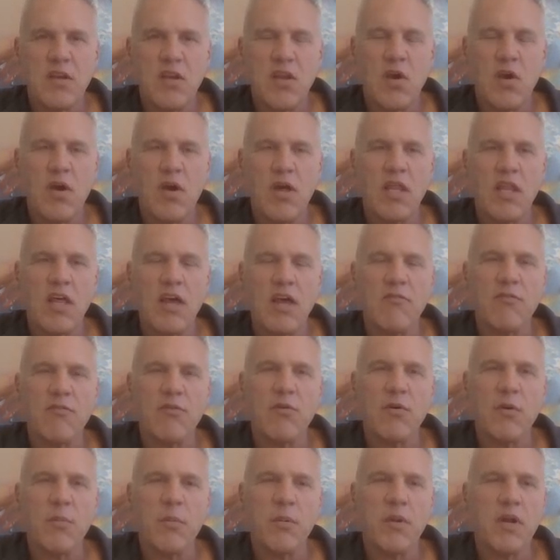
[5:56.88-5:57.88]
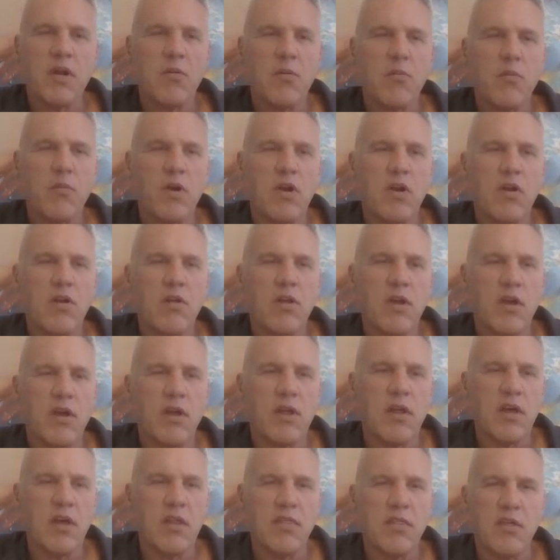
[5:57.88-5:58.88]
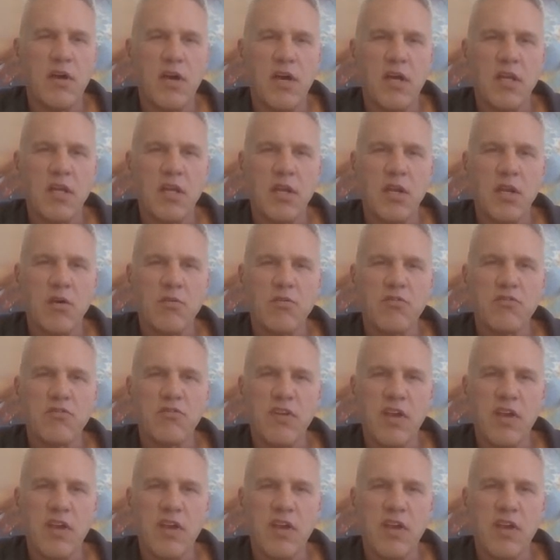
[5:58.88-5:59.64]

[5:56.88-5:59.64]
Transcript: No, I left corporate. I wanted to do. I, I thought, you know,